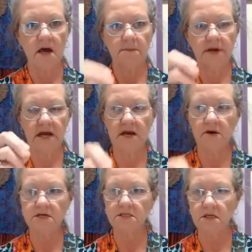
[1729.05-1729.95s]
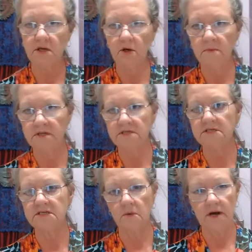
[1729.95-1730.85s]
But here is the humans
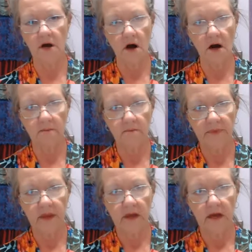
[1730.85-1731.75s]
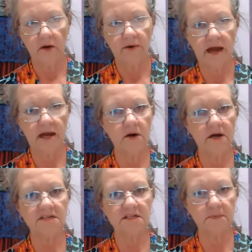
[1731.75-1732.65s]
that we are. Okay, here is
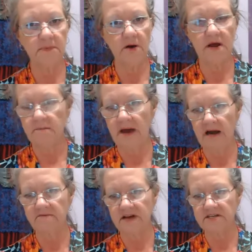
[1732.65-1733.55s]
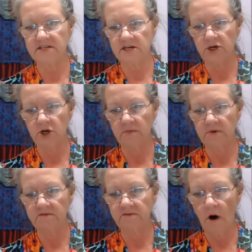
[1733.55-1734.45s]
spirit manifest in human
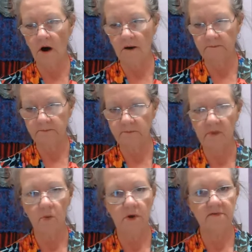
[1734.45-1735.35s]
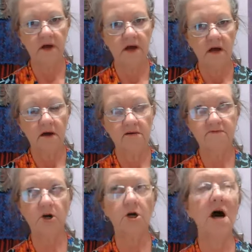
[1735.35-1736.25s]
form. We've
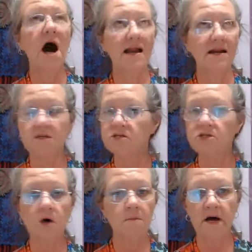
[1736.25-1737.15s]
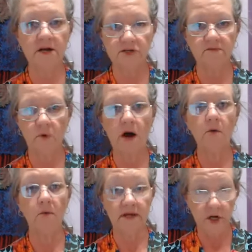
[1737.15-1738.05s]
forgotten so much of what
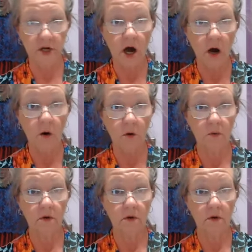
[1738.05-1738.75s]
we know.